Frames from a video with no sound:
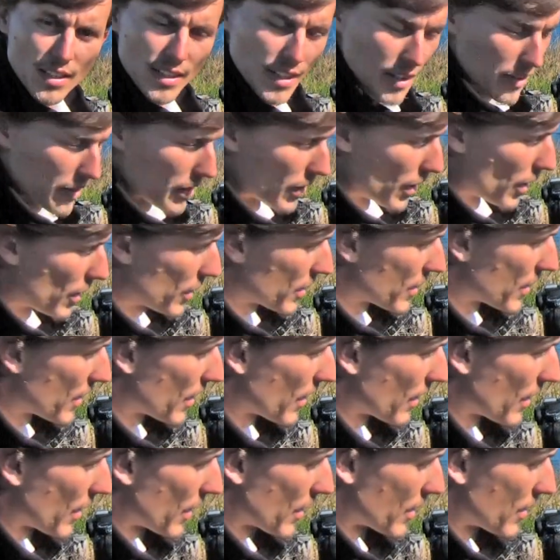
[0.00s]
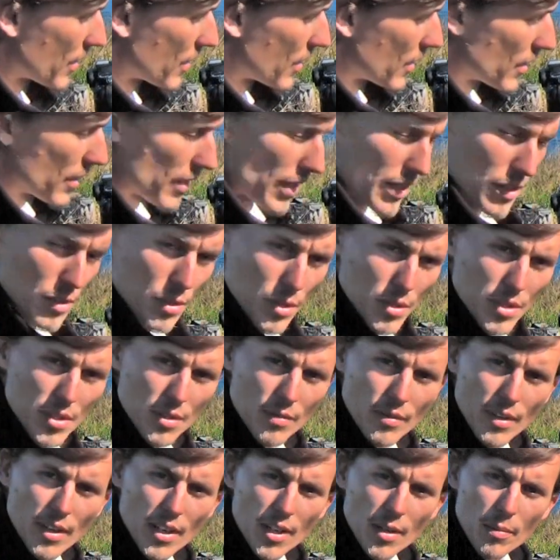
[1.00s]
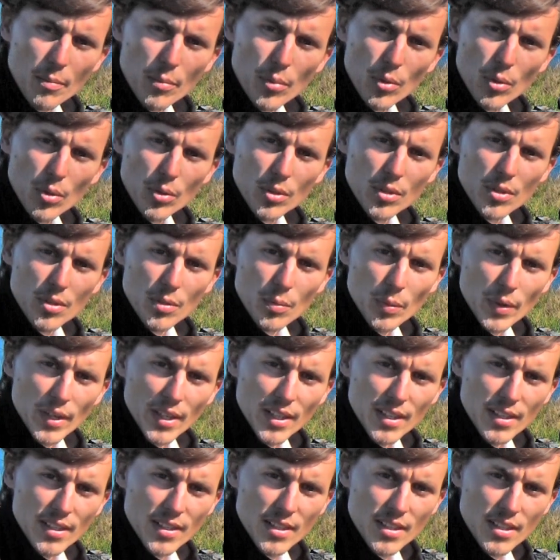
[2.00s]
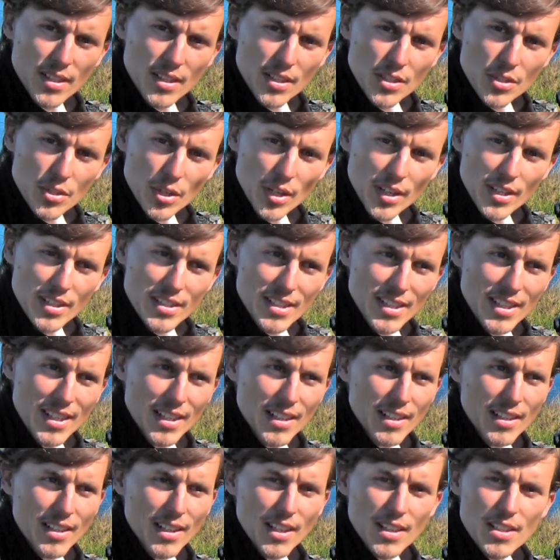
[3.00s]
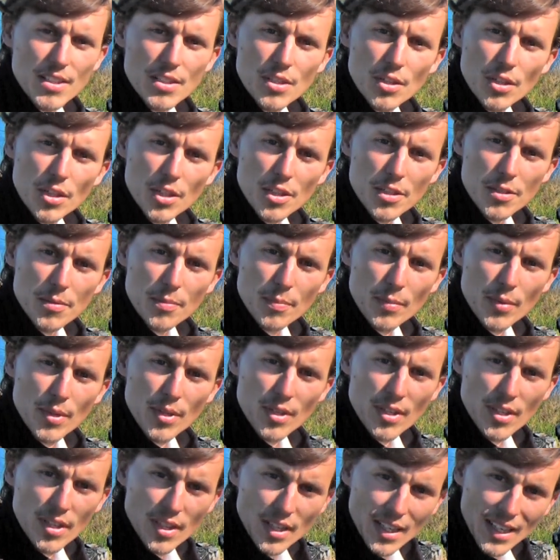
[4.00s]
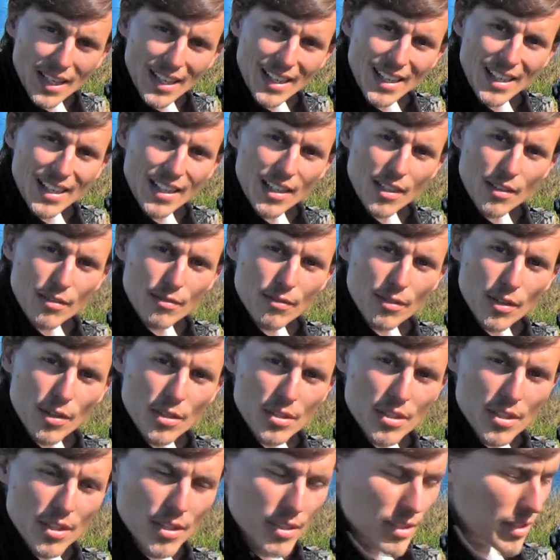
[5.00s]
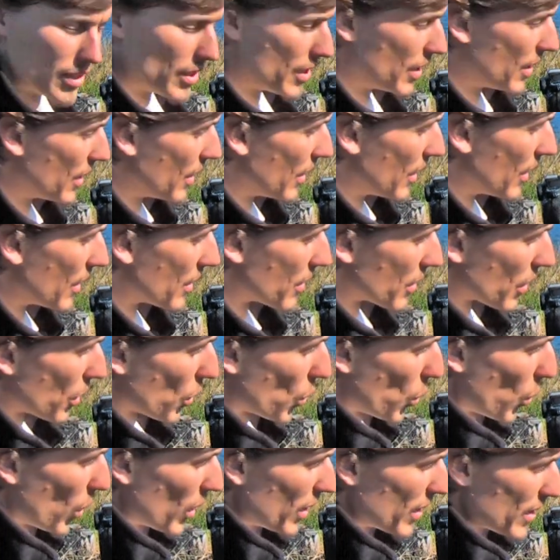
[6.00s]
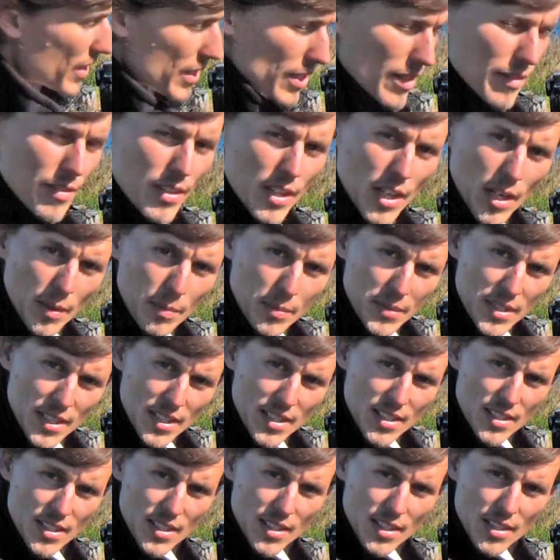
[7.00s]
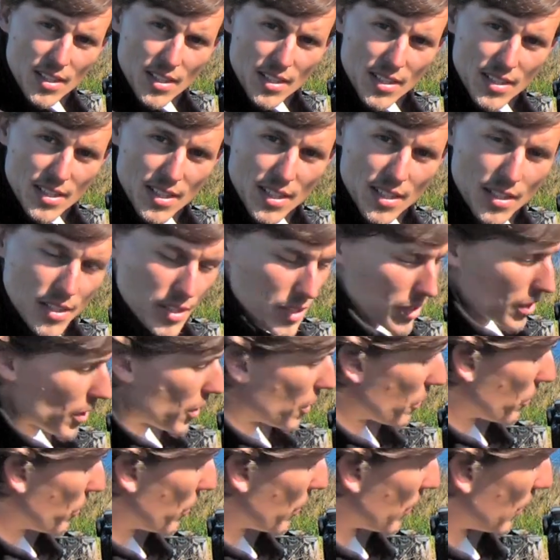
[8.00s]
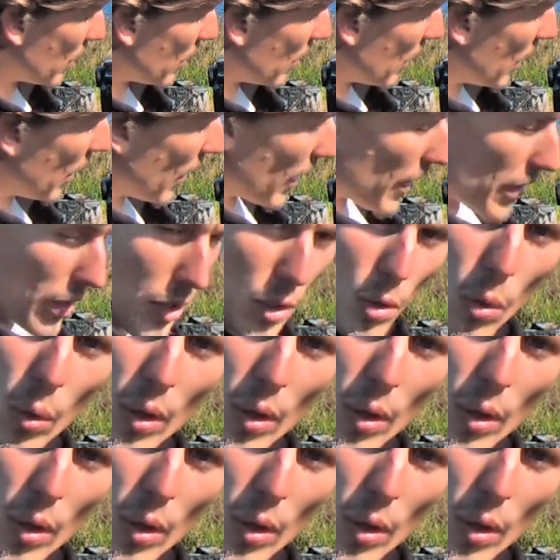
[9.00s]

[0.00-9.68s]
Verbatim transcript: Now the last thing that's, that's also very important when trying to get a nice crisp clear photo is the quality of the optics in the telescope and the